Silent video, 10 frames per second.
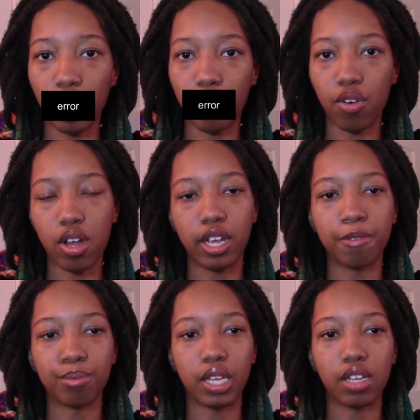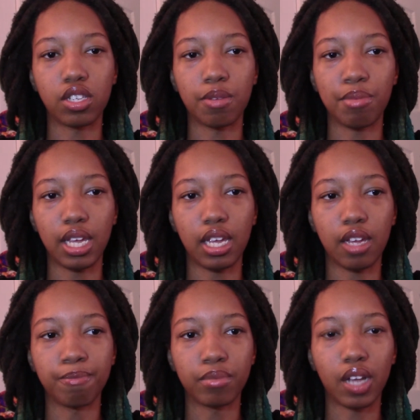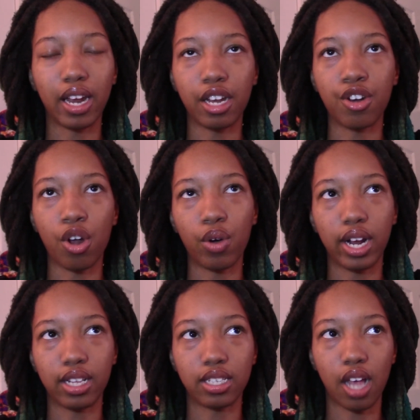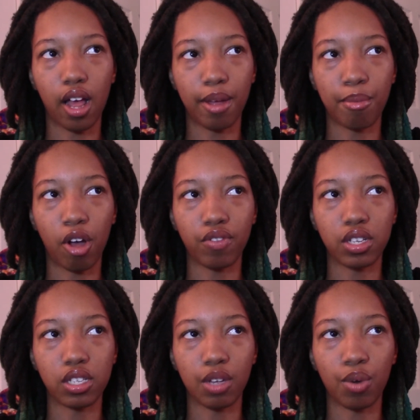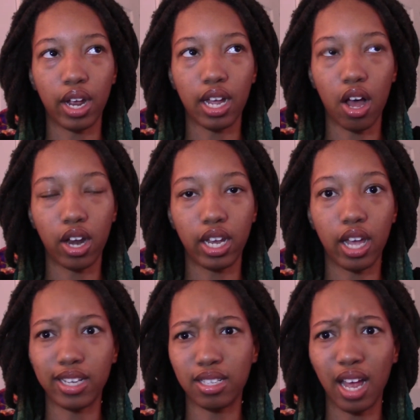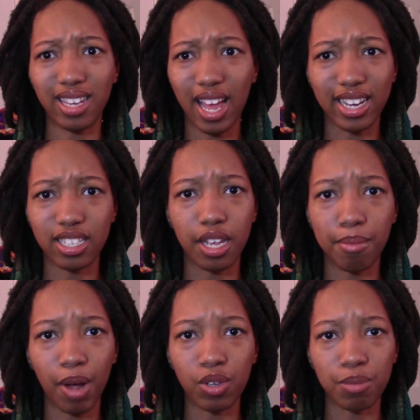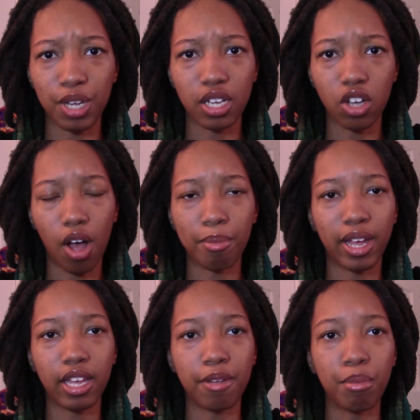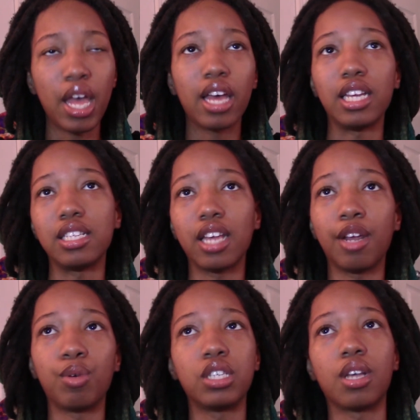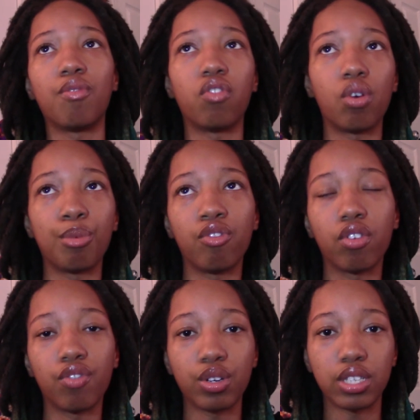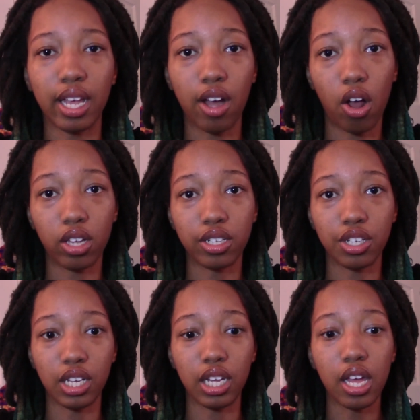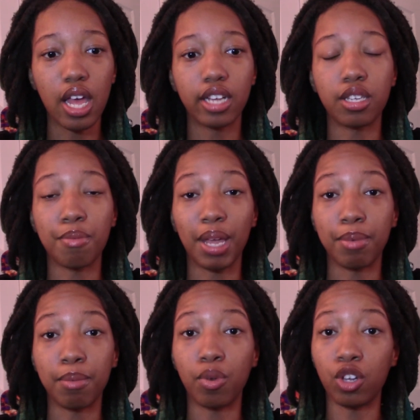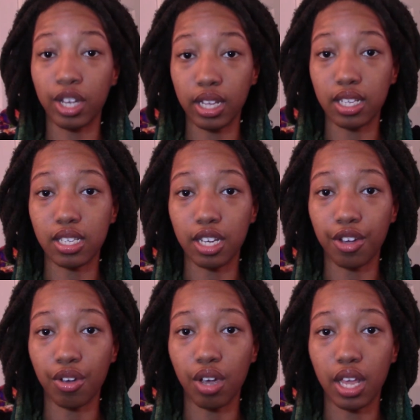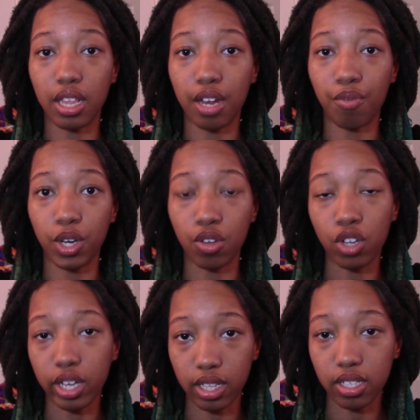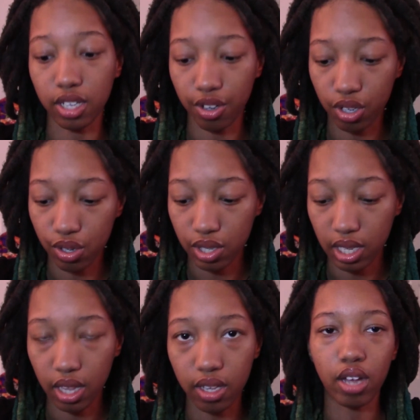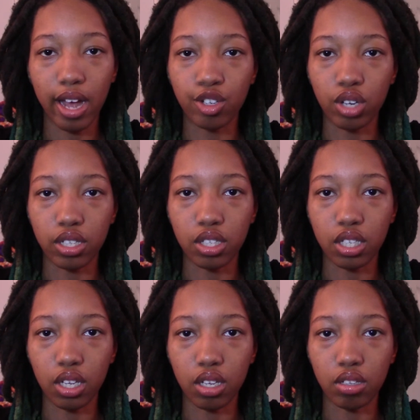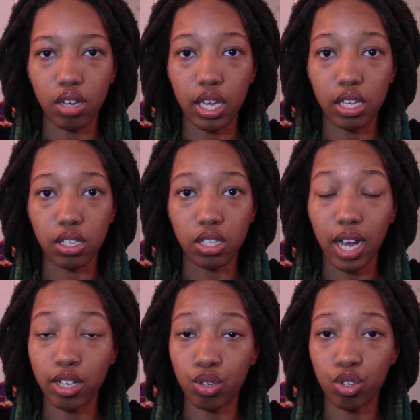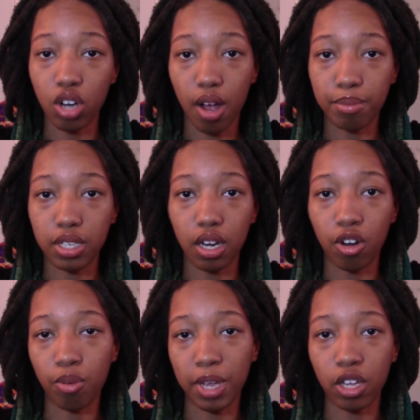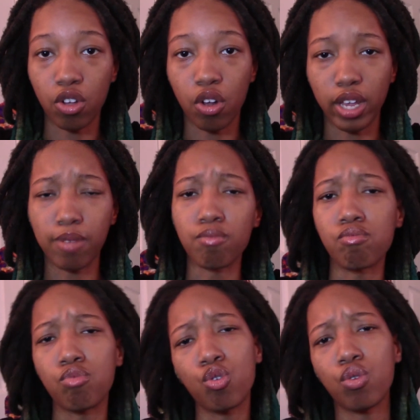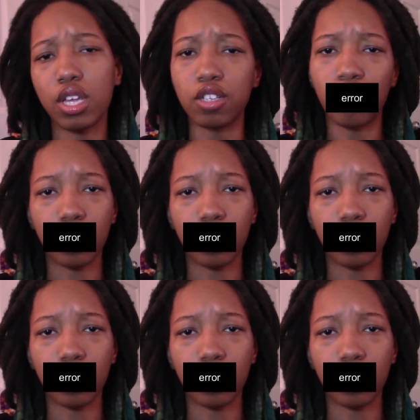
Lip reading: on it. And to me, I didn't know it at the time. Obviously, when I got it, I liked him. I was being taught by him. He said it was some form of reverse psychology to make people look at the sticker, and then when you look at the sticker, you see the address to his tattoo shops, and it'll make you go like, who is